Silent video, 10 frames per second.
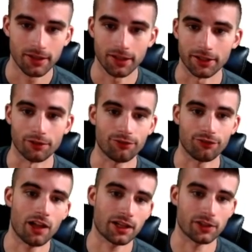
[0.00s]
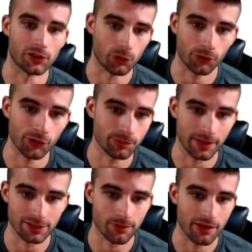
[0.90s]
you know, flock to the Orioles, but
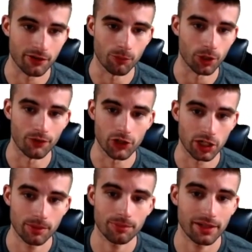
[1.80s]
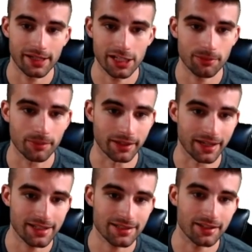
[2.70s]
that's why they're more of a tournament play here. But
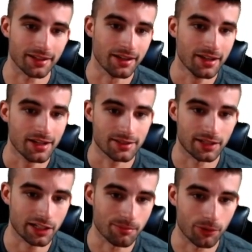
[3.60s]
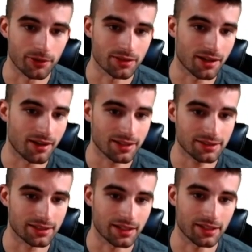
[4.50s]
guys like Cedric Mullins,
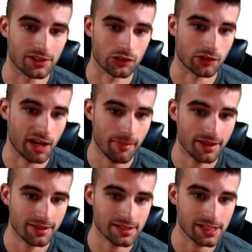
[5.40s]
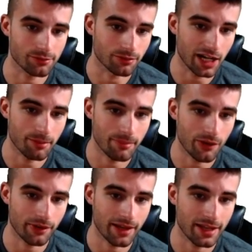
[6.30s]
Austin Hayes, Trey Mancini, Ryan
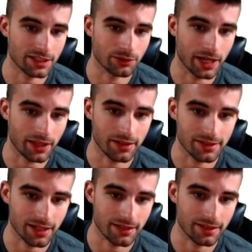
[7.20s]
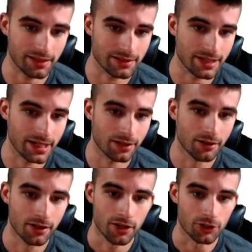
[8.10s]
Mountcastle, Anthony Santander,
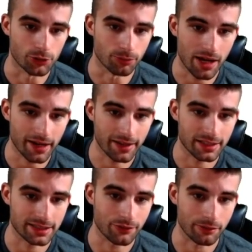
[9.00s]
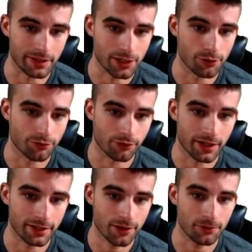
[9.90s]
Urias, Severino,
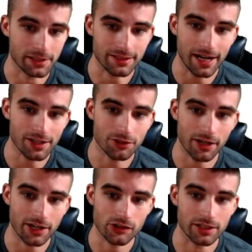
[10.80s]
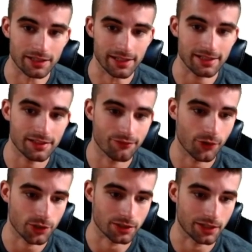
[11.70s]
Franco, these guys are actually decent
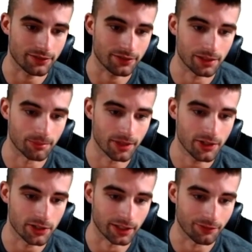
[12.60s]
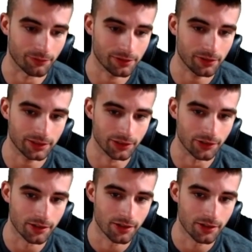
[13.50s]
versus left-handed pitching. Like, if we look at their